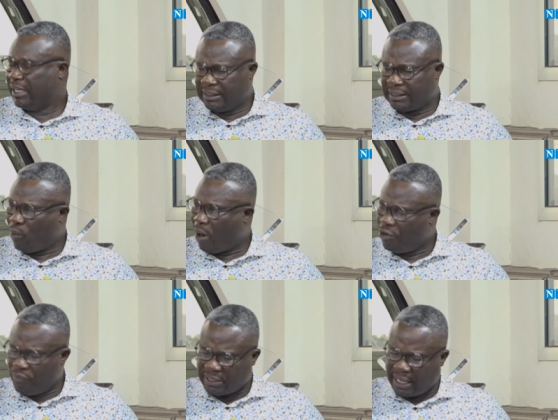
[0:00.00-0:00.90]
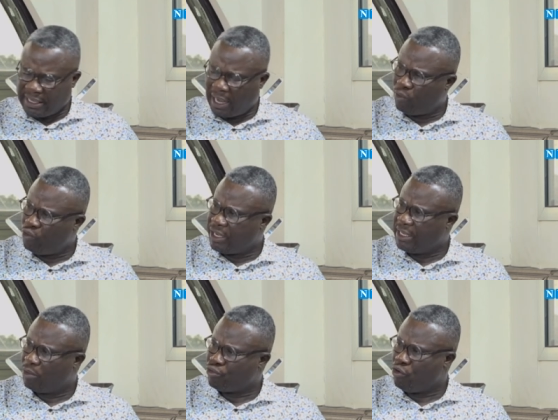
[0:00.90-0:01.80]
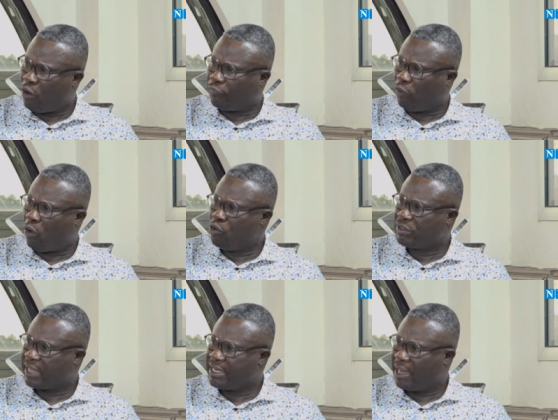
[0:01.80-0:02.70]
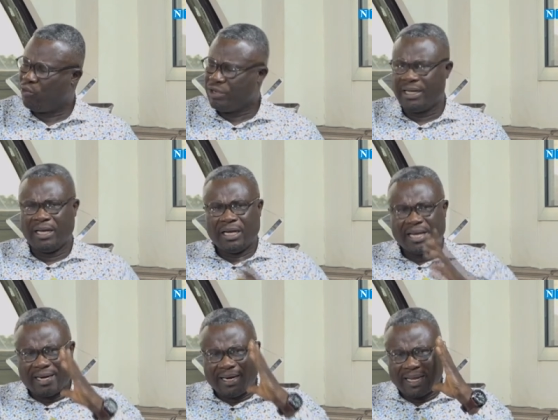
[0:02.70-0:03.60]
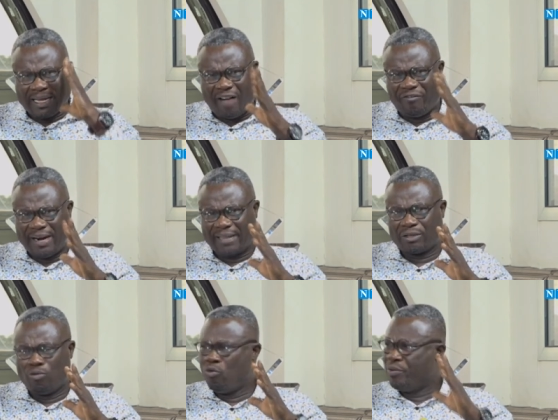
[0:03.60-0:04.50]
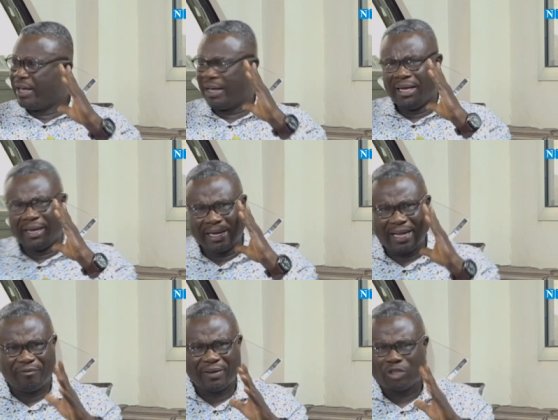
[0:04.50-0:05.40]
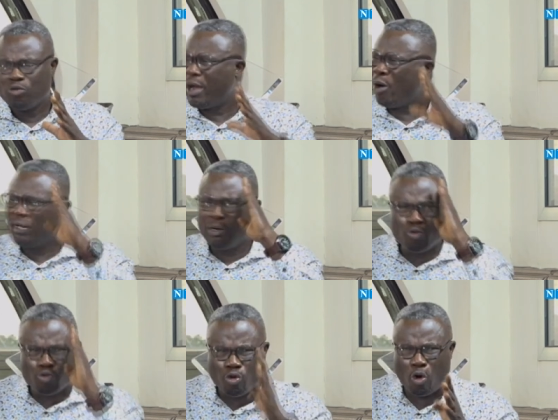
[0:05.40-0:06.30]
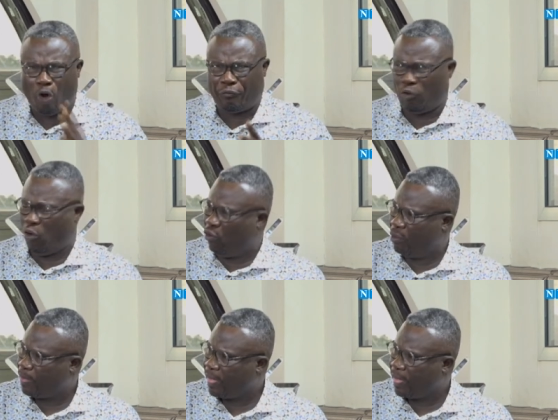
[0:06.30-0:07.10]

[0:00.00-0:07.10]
And it's a wow, the rule of law, and the governance will be the governance will be the rule of law.